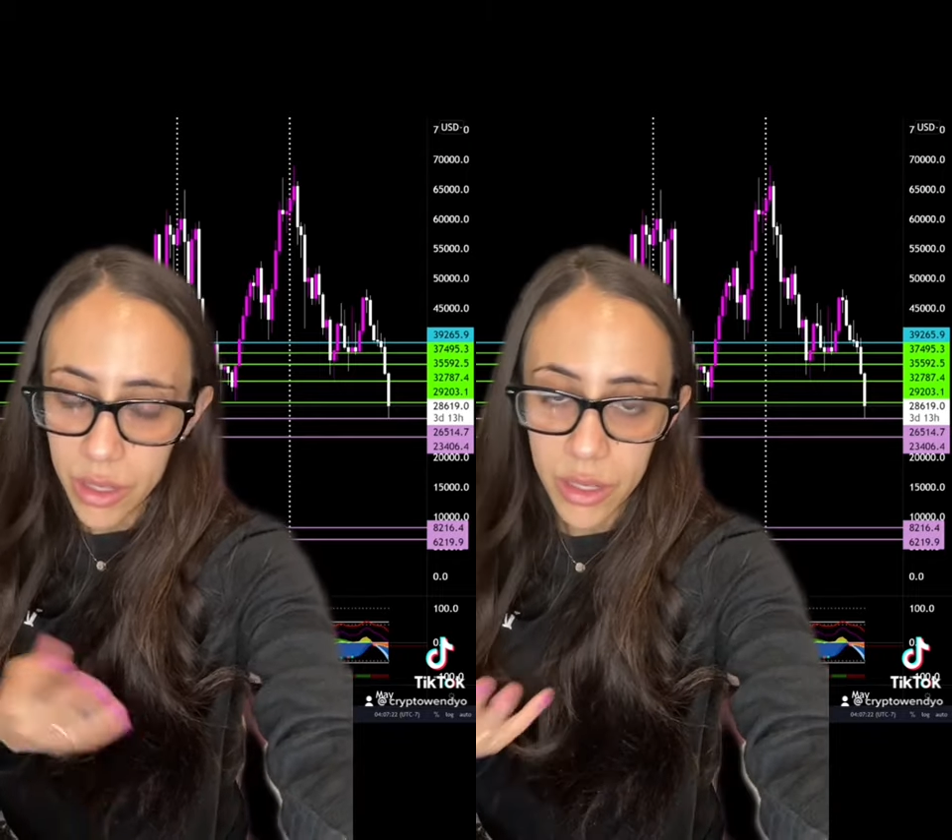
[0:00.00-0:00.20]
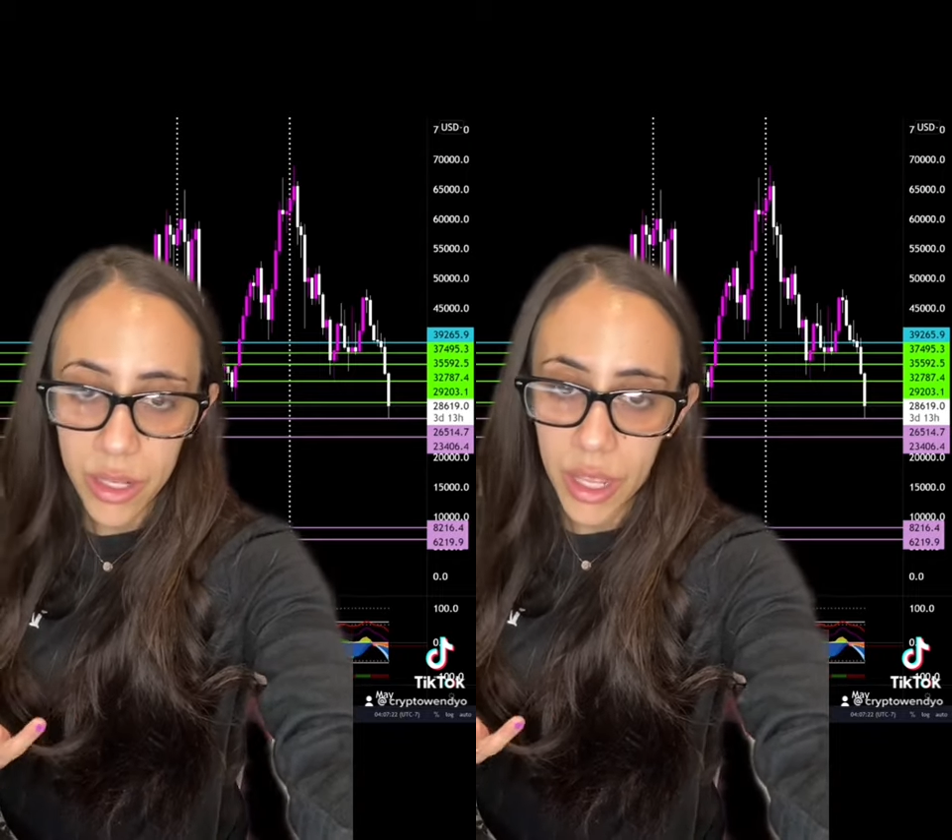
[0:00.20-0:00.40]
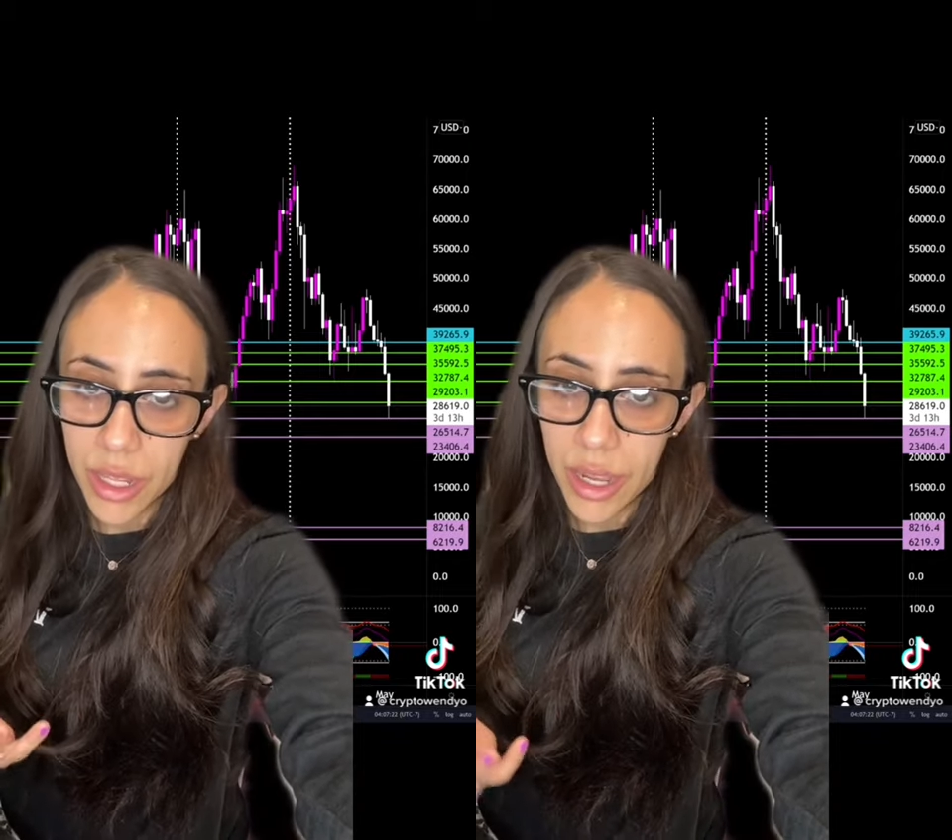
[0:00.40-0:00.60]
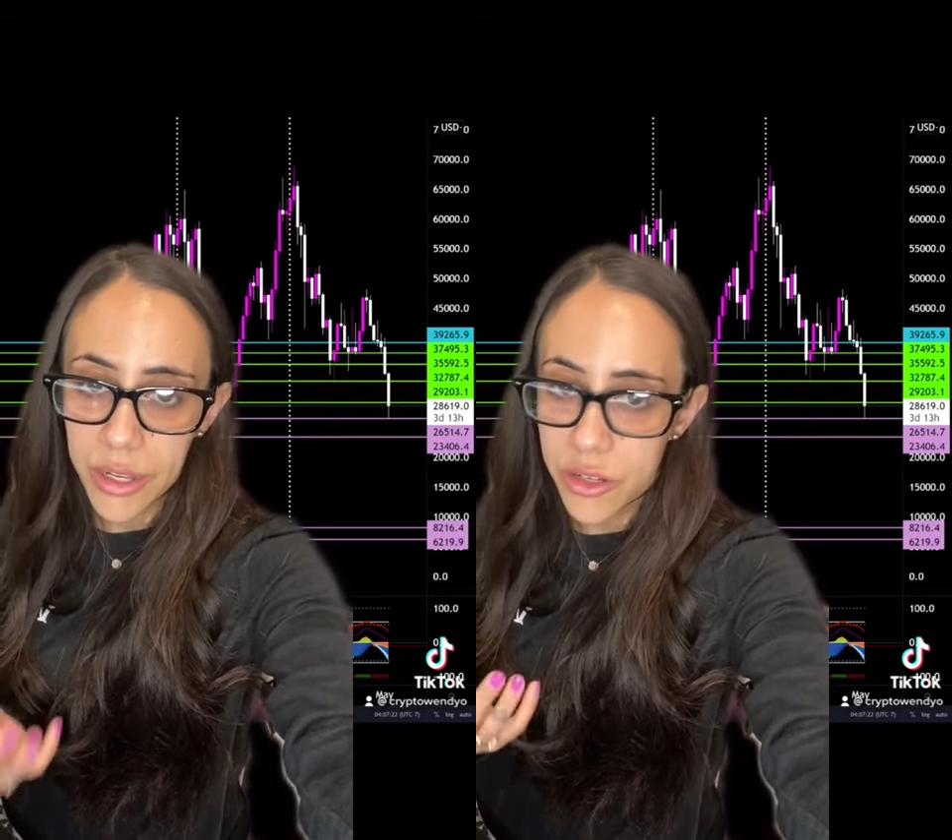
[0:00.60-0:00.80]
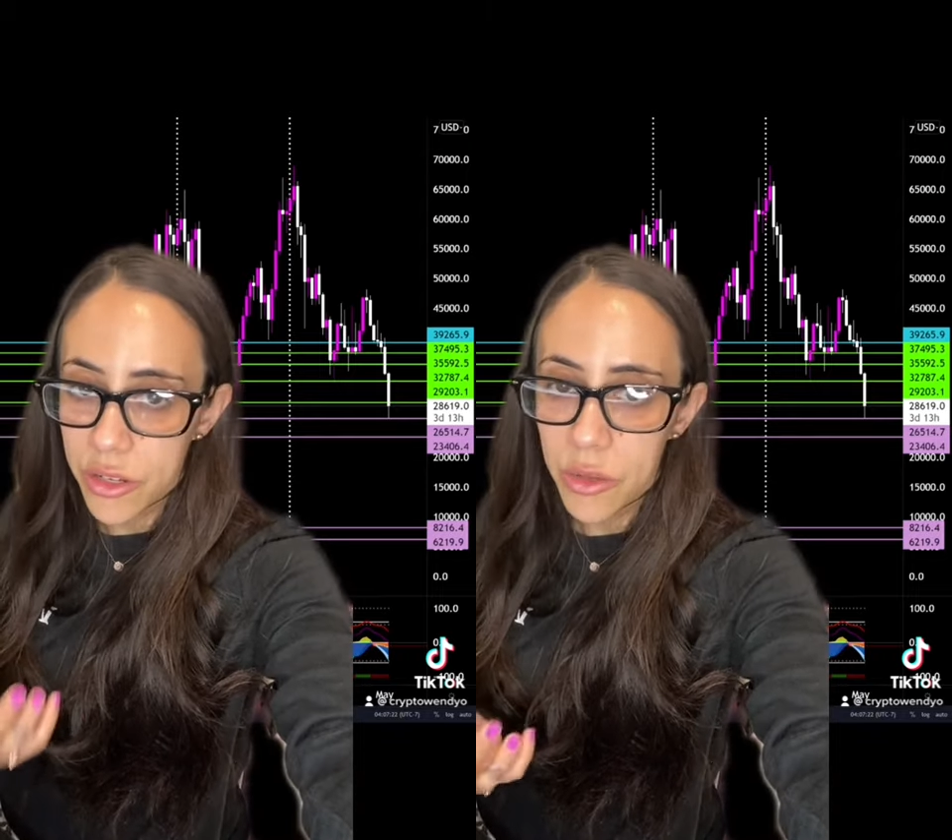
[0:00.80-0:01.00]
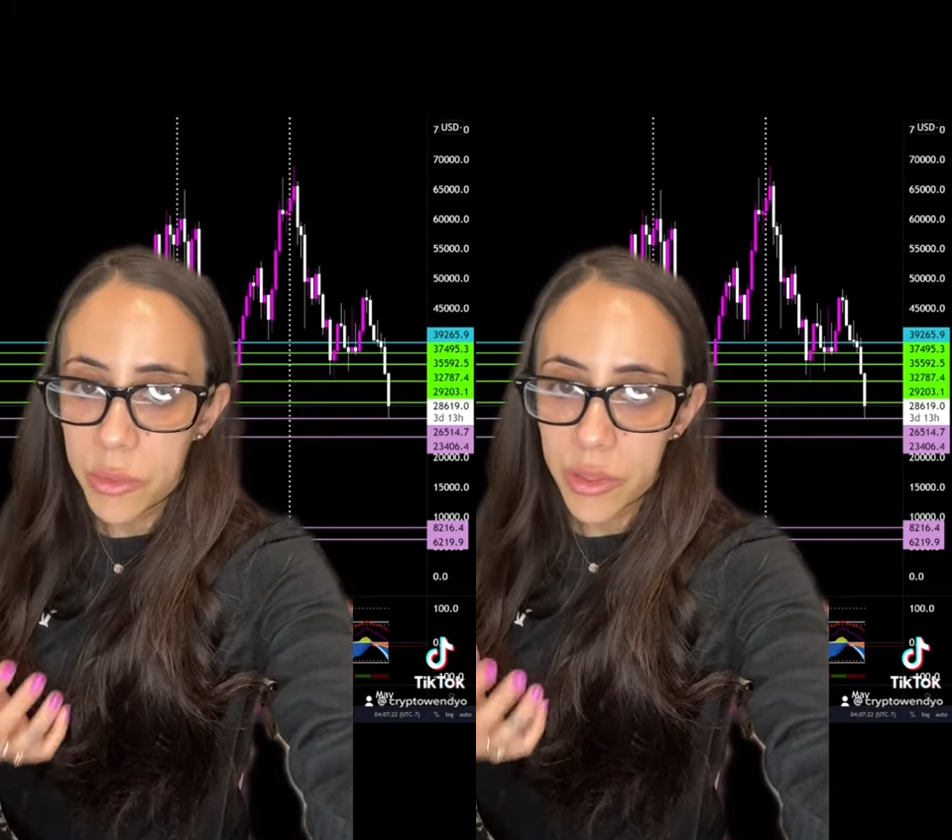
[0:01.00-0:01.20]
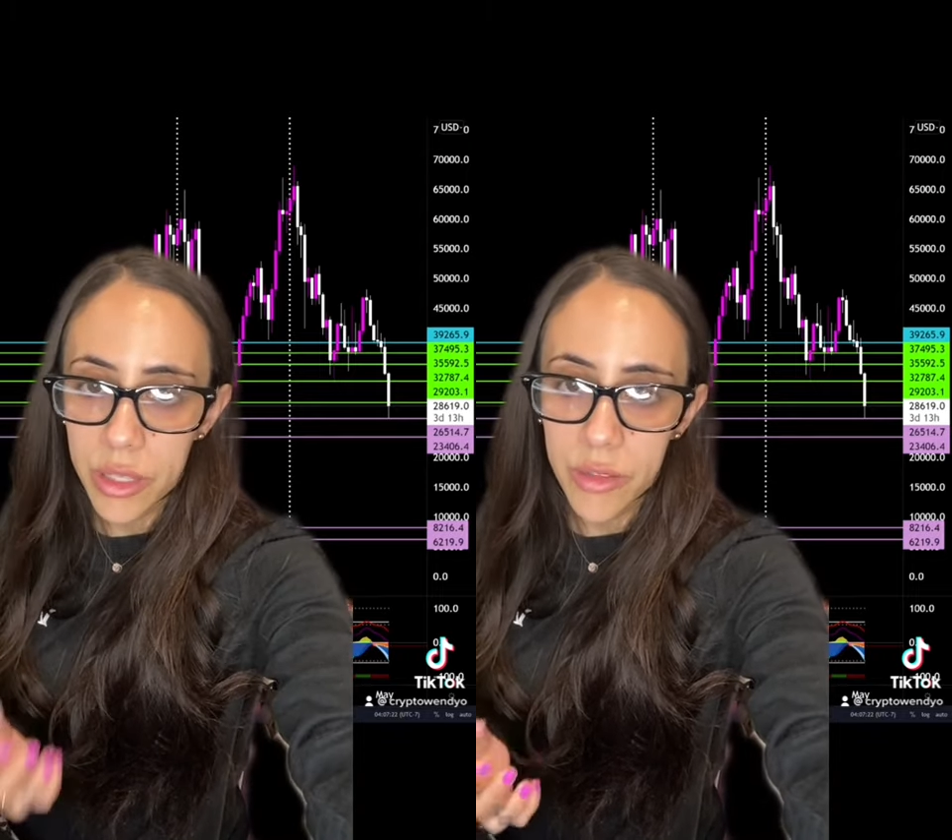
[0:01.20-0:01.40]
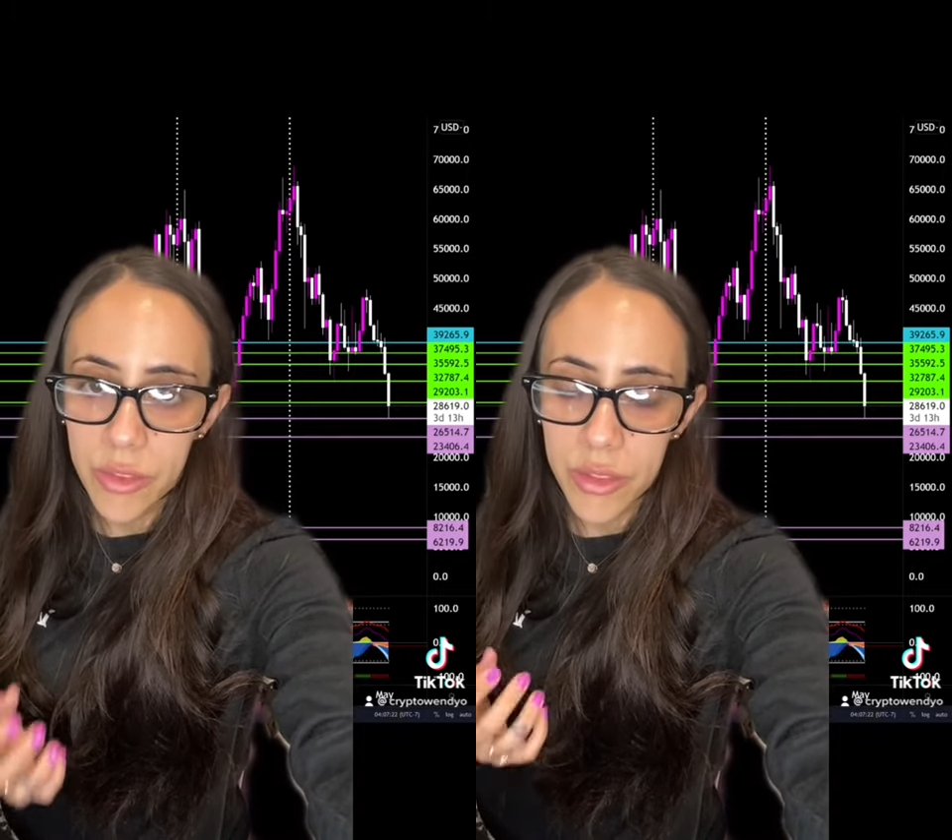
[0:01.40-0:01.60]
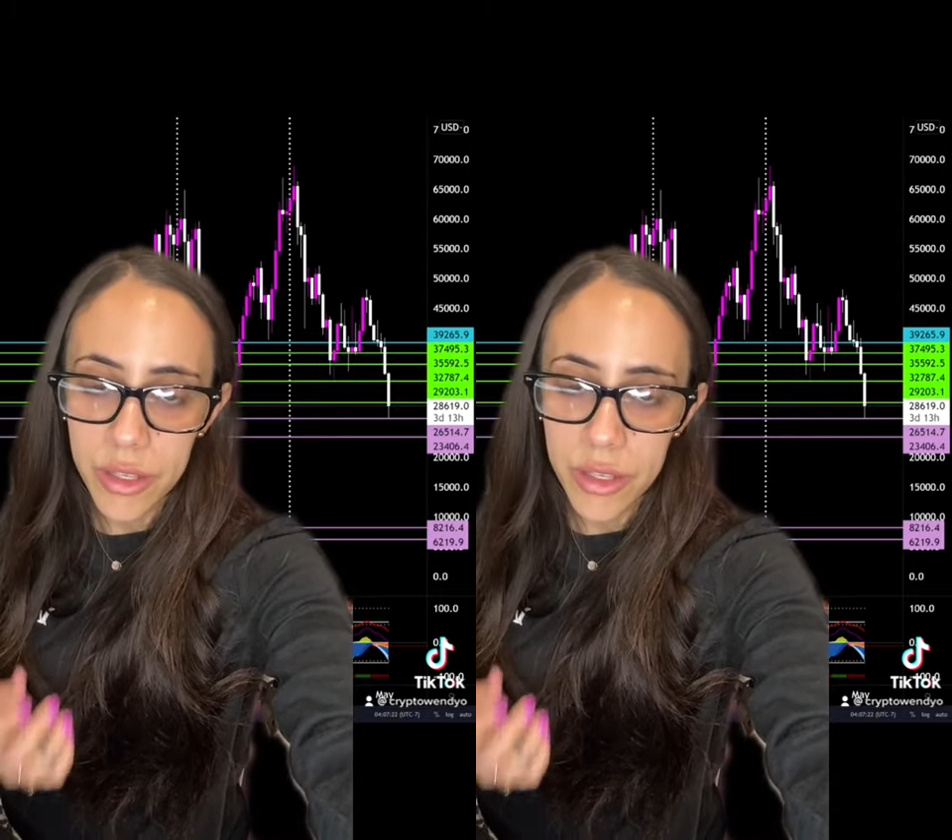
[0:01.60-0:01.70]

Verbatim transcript: And again, I do believe that